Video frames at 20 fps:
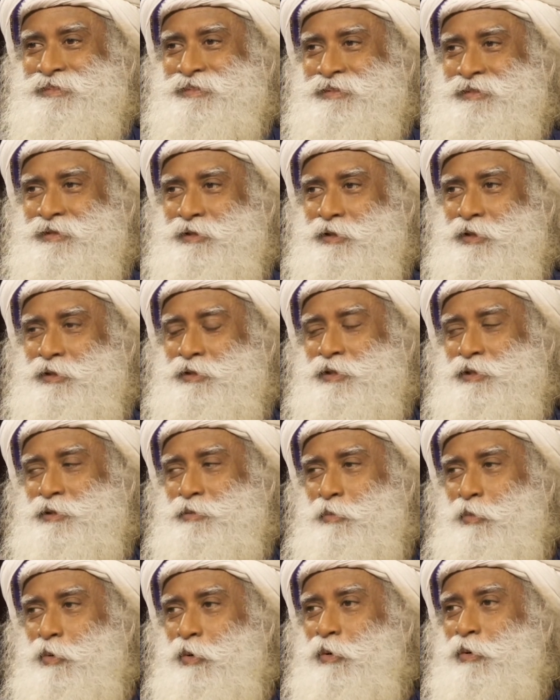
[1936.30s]
This is
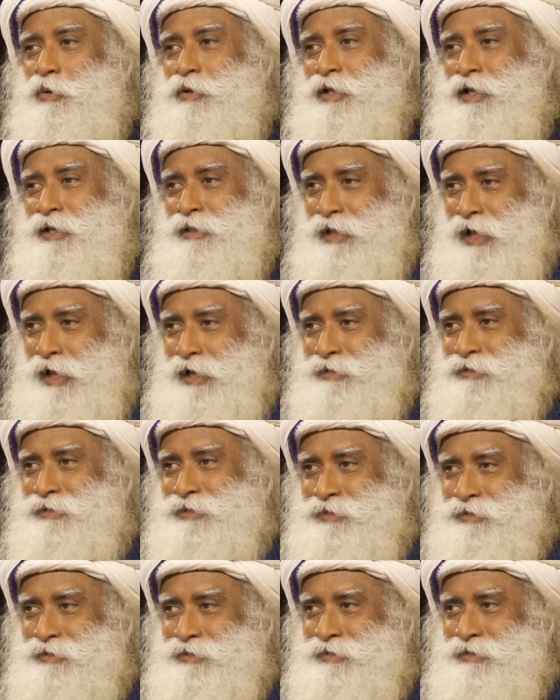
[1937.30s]
more than
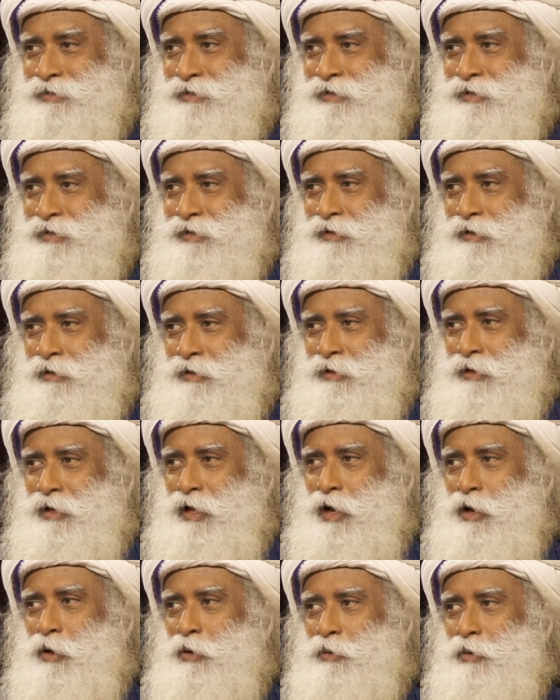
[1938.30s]
that.
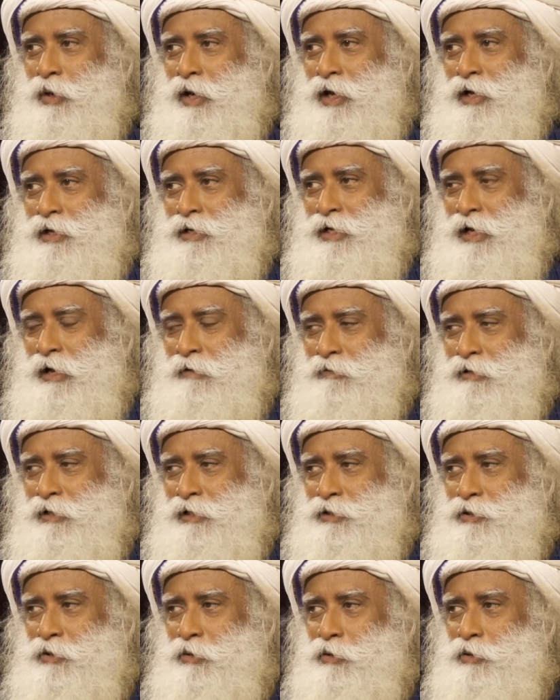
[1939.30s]
Now air travel
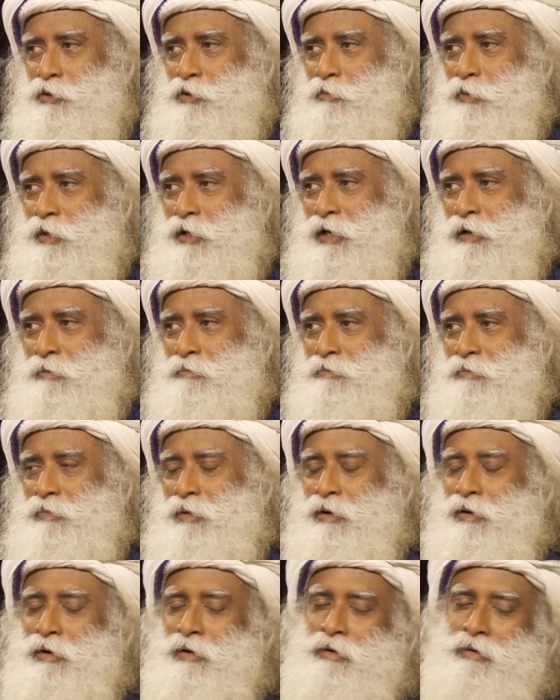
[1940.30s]
is going to become
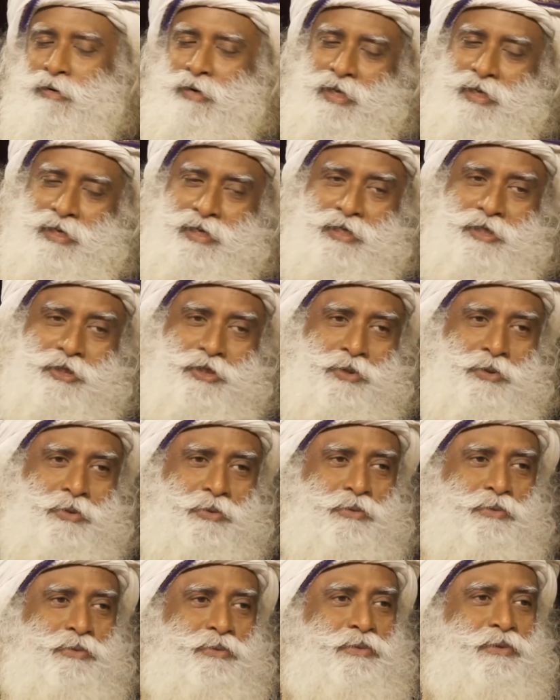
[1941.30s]
a real
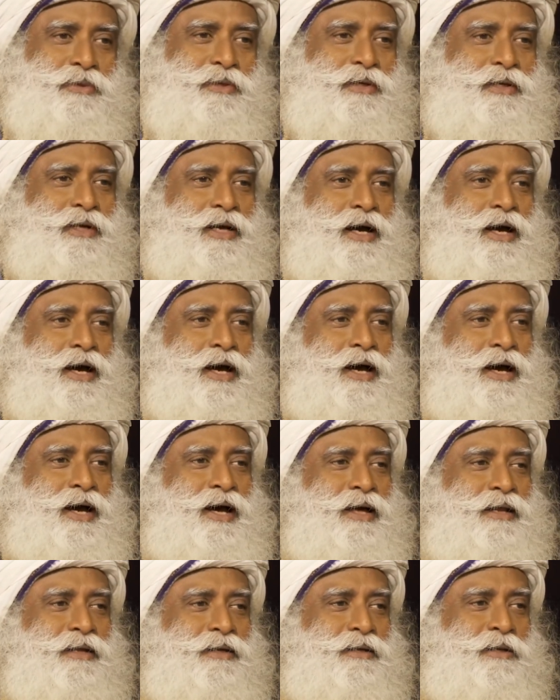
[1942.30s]
issue
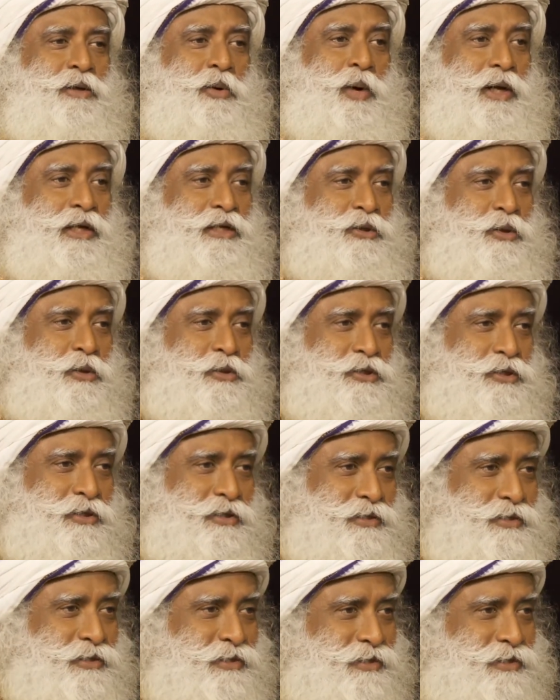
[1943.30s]
and quite
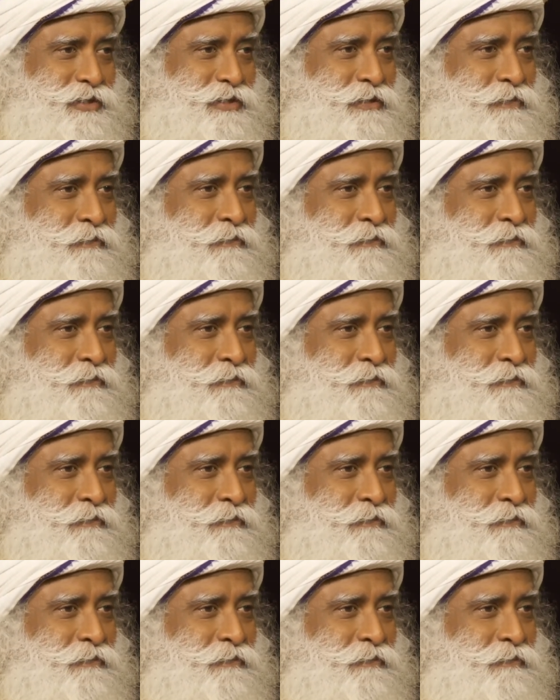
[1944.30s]
torturous.